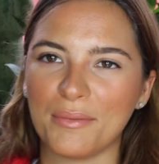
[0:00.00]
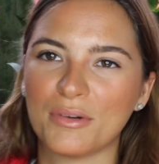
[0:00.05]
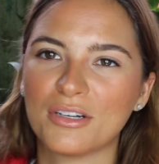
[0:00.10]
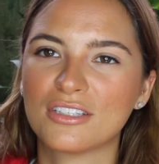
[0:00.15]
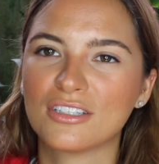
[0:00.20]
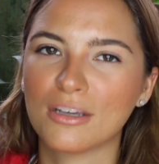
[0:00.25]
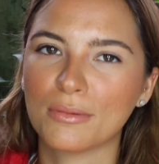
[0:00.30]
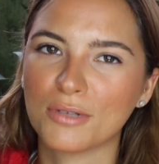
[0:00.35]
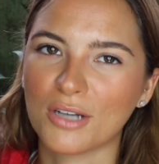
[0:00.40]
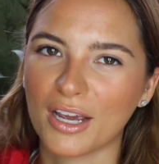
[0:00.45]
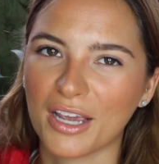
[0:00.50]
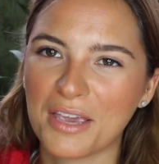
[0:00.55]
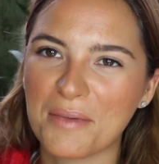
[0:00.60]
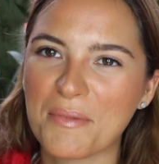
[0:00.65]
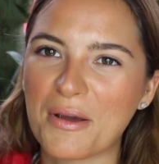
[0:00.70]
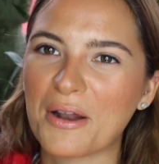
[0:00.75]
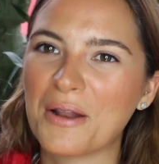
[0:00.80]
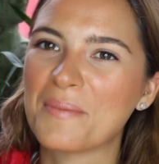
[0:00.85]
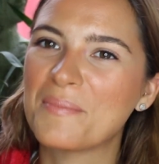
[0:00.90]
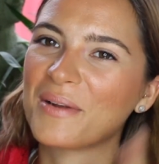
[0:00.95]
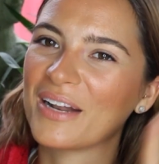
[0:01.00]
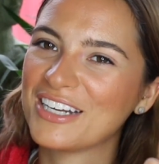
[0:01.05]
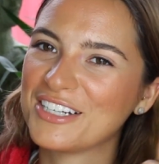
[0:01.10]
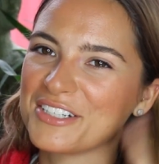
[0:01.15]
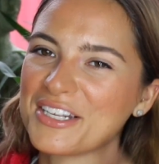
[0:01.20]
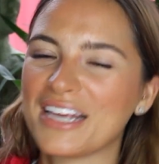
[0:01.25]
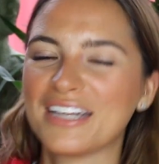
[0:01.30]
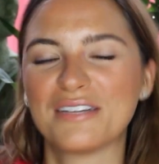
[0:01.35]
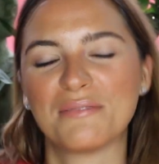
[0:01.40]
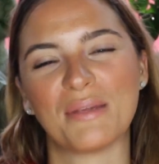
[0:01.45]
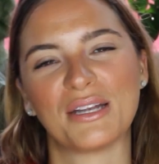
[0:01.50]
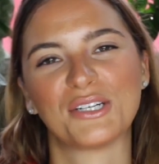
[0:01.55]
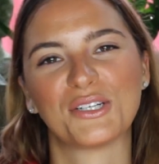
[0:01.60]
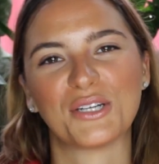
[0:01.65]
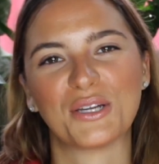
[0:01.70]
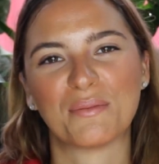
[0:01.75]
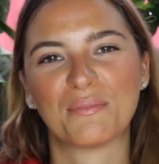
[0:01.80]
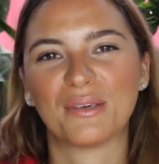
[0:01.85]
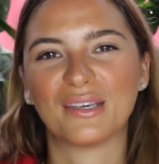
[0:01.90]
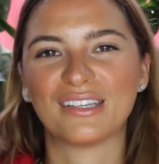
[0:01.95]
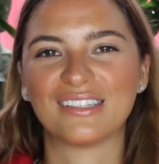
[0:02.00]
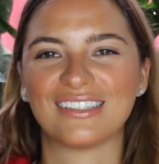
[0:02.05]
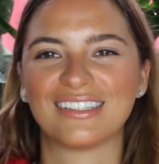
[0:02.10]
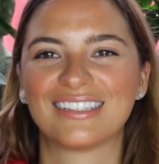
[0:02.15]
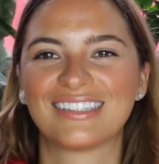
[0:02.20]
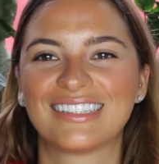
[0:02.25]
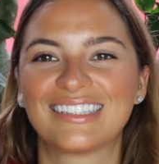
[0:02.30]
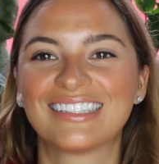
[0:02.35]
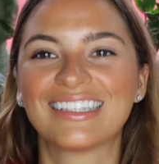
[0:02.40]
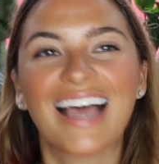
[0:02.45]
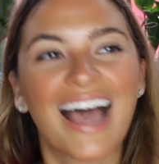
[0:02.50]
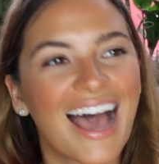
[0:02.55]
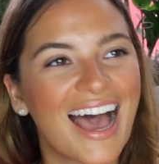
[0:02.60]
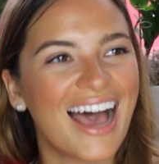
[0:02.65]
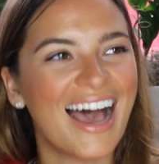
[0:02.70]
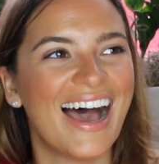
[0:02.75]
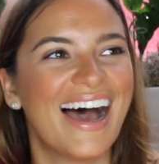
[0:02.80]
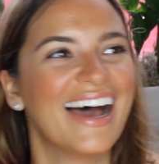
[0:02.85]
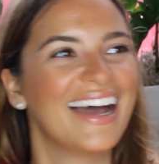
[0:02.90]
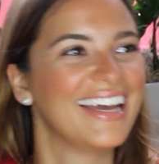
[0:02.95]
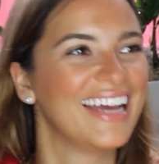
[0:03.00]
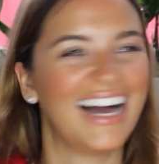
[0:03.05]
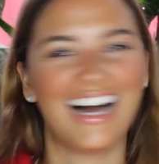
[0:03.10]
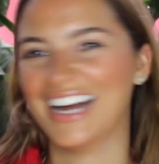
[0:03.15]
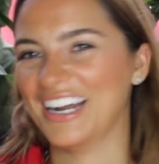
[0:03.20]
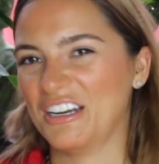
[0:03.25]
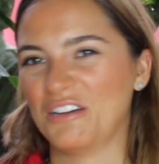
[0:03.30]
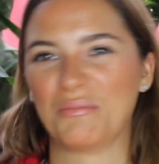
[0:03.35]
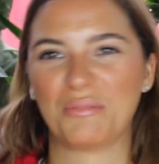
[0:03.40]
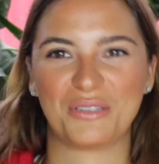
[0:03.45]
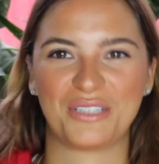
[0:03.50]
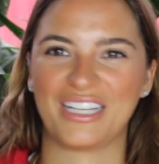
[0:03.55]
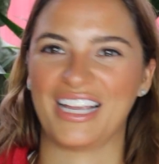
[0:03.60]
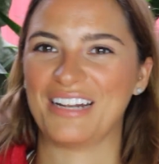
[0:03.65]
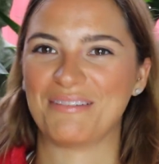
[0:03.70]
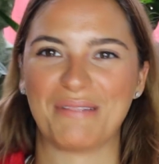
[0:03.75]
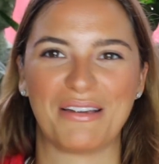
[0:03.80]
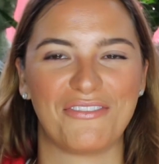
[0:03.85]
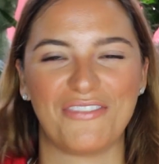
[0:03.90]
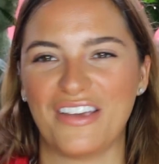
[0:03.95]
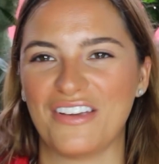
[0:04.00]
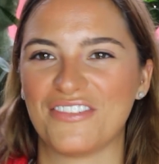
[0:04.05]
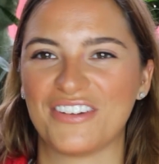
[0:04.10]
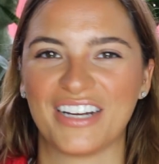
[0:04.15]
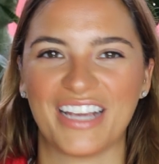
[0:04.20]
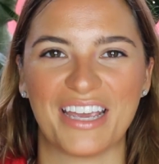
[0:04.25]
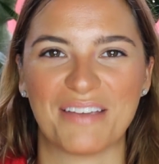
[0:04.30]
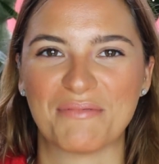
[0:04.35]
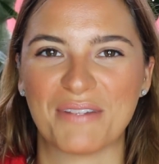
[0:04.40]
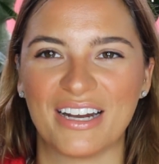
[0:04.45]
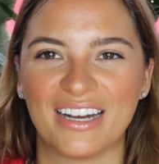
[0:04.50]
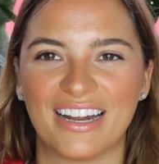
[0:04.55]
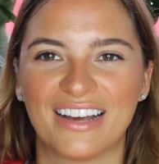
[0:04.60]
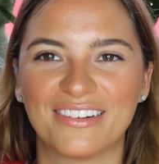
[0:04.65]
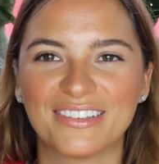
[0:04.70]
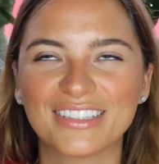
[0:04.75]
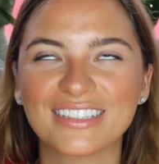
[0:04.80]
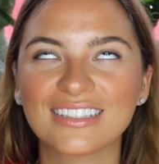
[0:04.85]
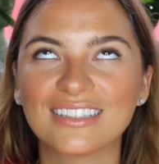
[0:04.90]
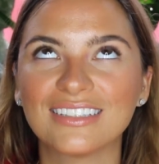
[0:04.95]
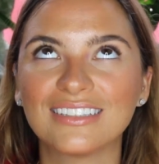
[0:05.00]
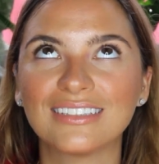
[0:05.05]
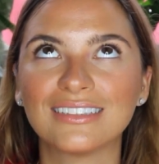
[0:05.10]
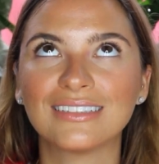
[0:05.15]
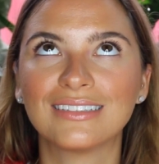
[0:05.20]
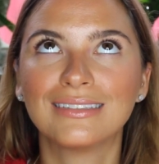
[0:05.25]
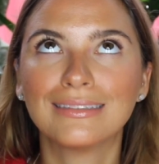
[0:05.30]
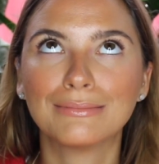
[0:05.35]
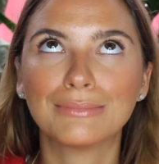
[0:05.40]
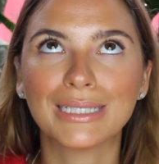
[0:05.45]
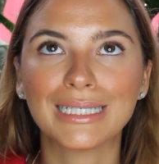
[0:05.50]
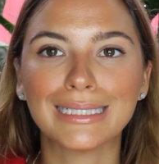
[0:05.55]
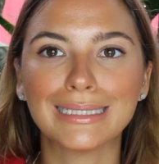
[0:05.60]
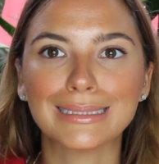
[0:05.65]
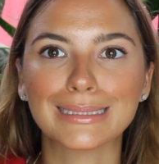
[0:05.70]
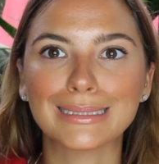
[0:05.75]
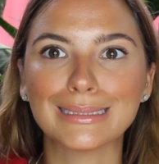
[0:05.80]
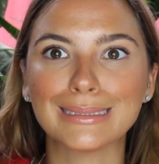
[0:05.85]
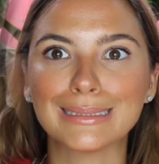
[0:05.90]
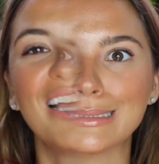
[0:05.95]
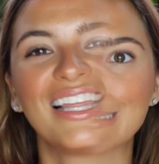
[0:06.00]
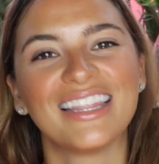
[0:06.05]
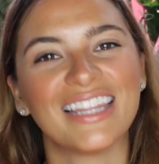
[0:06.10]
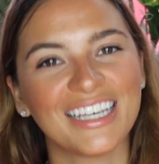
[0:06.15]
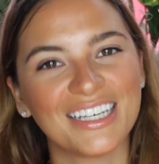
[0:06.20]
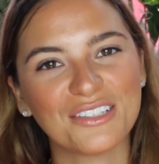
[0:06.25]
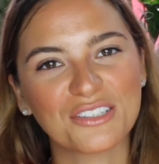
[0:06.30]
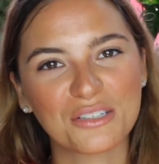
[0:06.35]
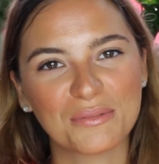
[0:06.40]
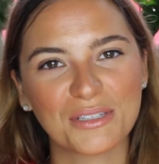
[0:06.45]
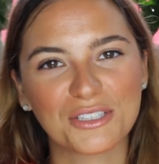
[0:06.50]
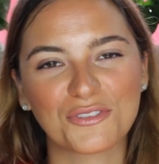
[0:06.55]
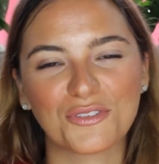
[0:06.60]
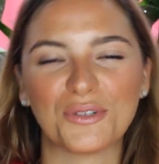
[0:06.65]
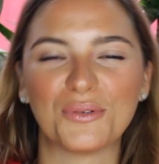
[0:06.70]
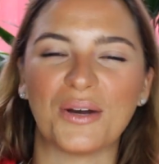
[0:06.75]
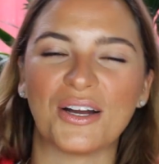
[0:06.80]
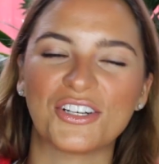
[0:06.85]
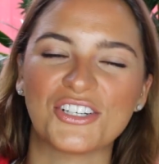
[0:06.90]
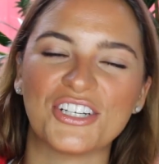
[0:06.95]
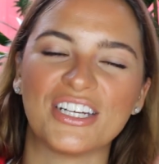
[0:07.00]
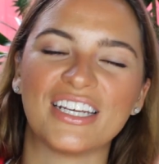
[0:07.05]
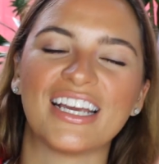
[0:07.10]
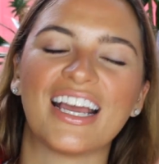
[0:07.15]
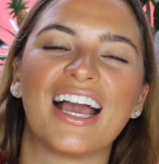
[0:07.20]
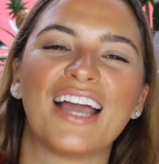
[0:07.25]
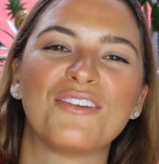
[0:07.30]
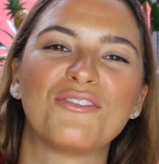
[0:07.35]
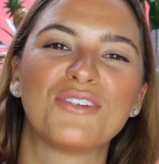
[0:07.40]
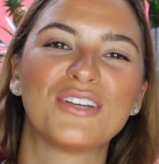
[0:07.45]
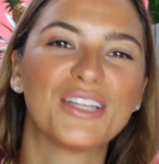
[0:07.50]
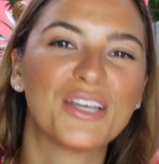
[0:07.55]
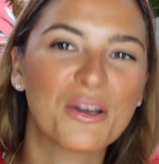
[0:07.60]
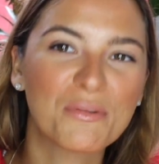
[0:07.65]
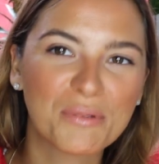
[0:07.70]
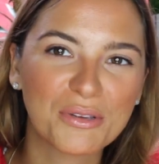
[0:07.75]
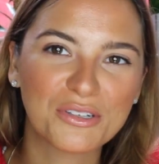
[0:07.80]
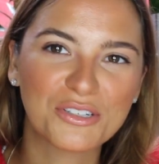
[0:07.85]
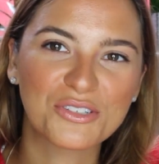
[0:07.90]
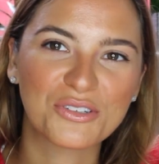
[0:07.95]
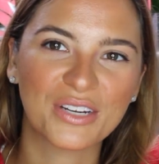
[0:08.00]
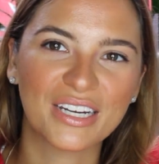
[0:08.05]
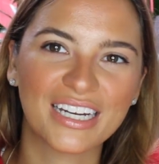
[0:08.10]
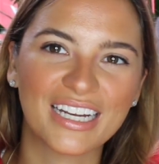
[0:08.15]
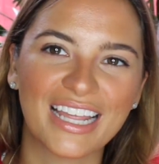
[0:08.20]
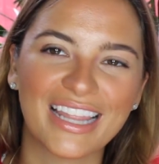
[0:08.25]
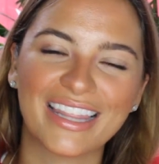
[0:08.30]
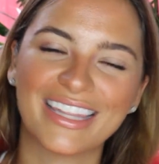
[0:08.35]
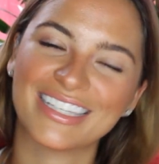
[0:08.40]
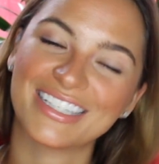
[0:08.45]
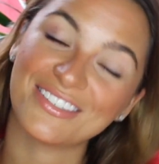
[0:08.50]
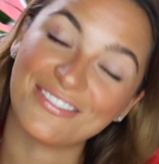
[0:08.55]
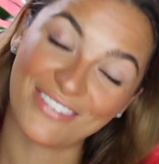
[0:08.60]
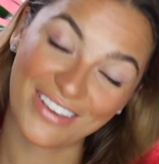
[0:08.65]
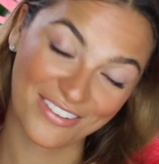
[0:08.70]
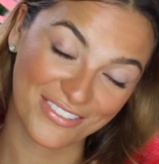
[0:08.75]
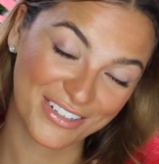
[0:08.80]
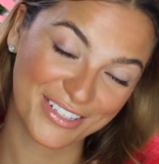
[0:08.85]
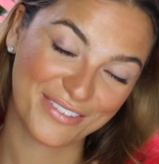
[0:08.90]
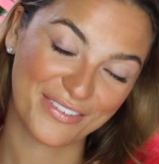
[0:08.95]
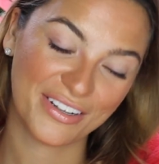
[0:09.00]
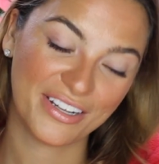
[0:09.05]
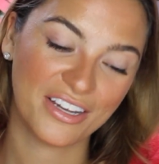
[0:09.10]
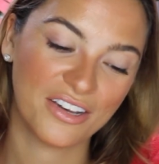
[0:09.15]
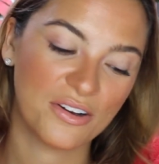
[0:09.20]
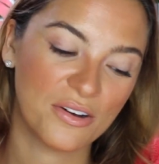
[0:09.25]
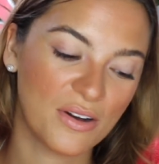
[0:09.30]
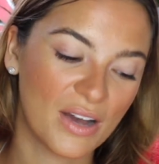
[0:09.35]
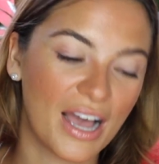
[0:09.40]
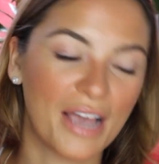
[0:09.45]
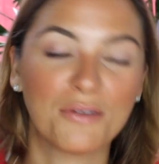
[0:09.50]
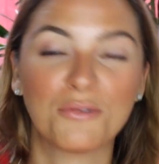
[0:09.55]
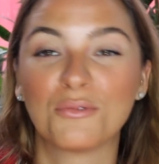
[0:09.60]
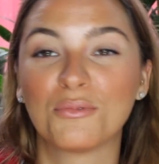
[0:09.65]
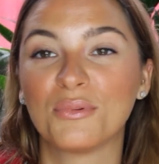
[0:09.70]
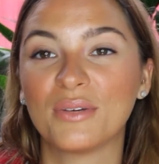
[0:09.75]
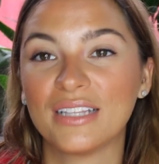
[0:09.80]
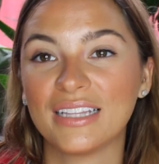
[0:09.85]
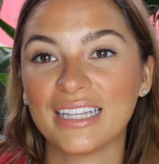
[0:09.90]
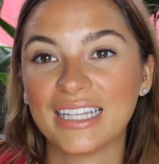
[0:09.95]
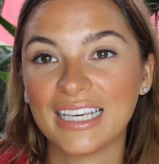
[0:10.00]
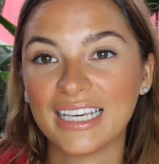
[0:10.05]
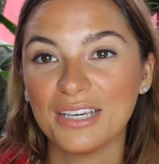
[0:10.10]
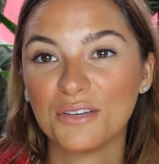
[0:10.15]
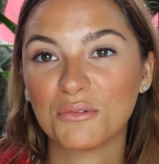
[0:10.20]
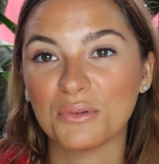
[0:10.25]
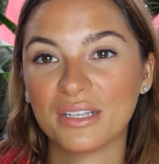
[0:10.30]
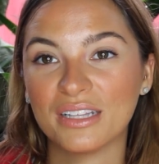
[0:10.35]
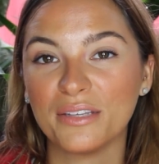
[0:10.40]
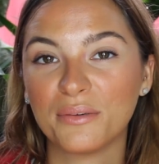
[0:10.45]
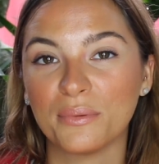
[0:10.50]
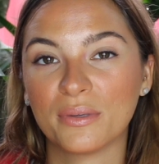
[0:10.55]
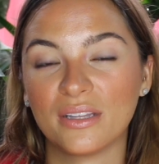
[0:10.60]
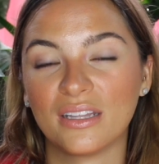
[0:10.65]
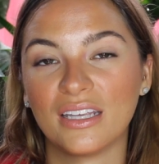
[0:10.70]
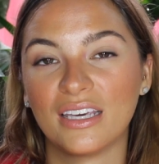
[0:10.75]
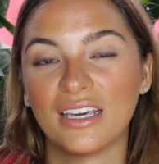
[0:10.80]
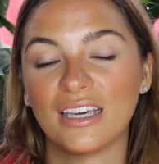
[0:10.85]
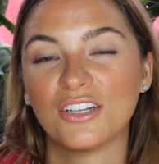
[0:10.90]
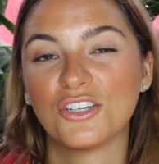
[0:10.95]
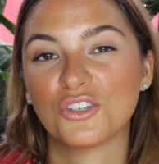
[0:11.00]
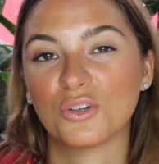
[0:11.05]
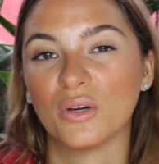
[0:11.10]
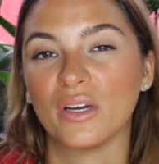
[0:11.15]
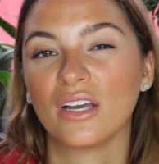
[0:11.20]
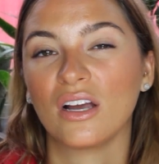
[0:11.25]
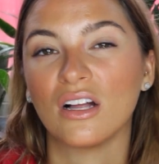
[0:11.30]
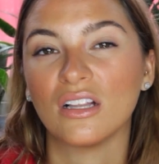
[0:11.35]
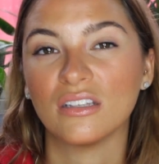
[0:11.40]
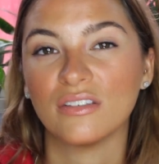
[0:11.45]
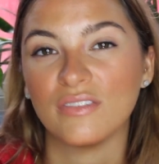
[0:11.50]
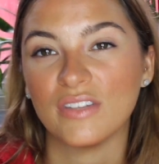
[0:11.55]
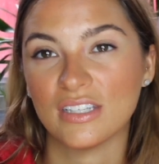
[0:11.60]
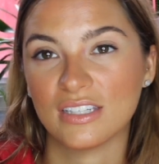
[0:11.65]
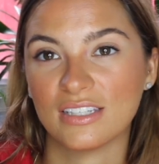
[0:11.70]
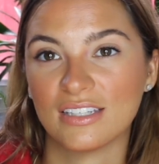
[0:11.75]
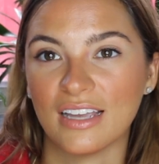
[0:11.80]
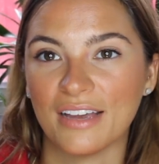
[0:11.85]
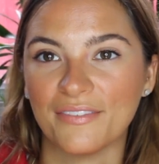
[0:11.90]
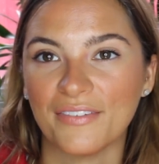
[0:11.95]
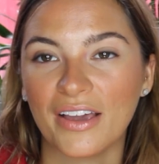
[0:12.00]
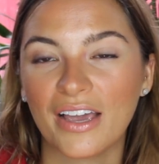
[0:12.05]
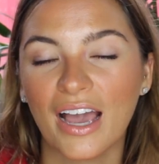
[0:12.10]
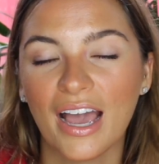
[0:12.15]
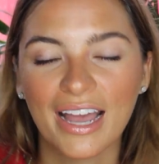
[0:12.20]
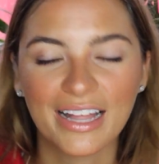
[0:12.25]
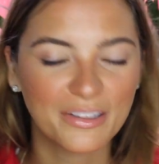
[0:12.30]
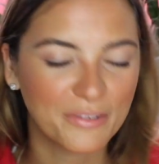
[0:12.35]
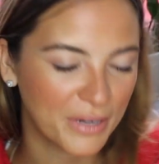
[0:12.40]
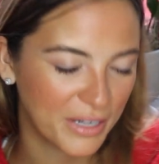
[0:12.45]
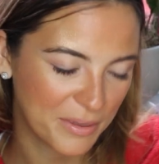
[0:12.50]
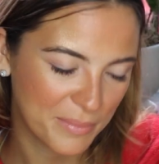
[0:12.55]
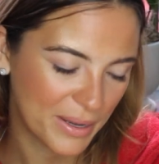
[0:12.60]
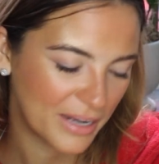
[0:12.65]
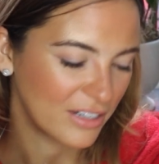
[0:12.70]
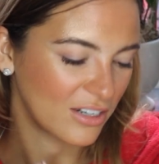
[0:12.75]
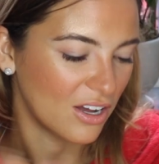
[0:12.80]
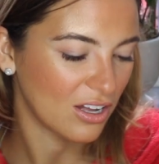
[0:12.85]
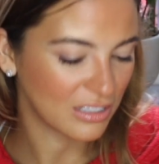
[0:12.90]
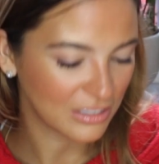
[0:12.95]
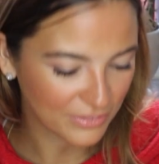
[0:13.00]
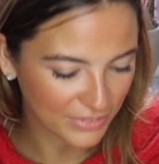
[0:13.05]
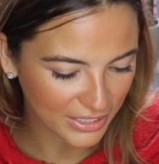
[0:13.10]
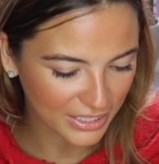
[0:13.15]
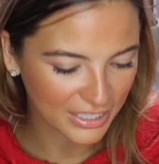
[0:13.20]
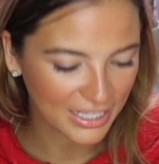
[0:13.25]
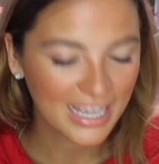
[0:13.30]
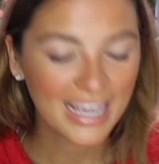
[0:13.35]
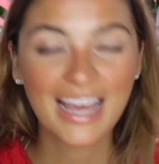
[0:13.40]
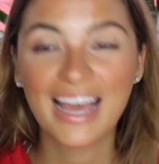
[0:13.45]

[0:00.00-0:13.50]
I'm gonna stop talking about it, but I just had to mention it because it's 100% my favorite game right now. It's amazing. Thank you so much for watching. I really hope you enjoyed this favorites video. I really enjoy all of this stuff. I highly recommend all of it.